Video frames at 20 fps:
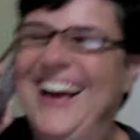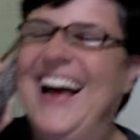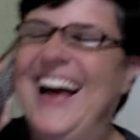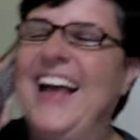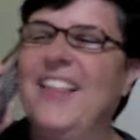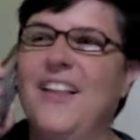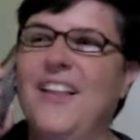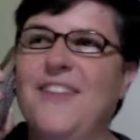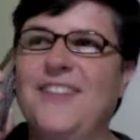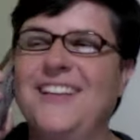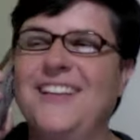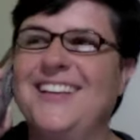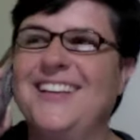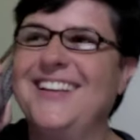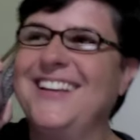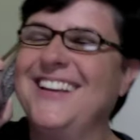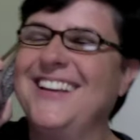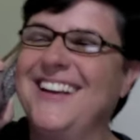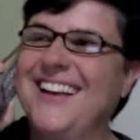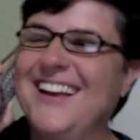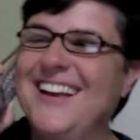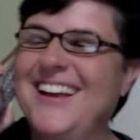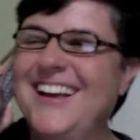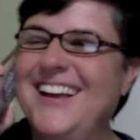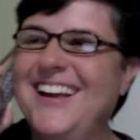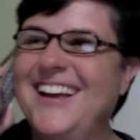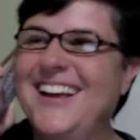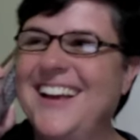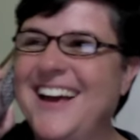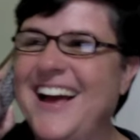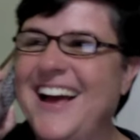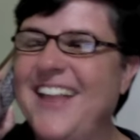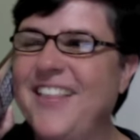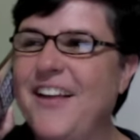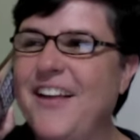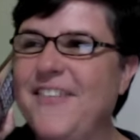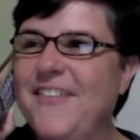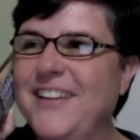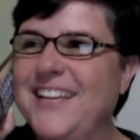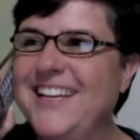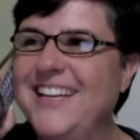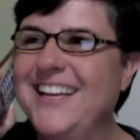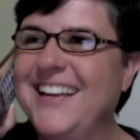love it. I love it.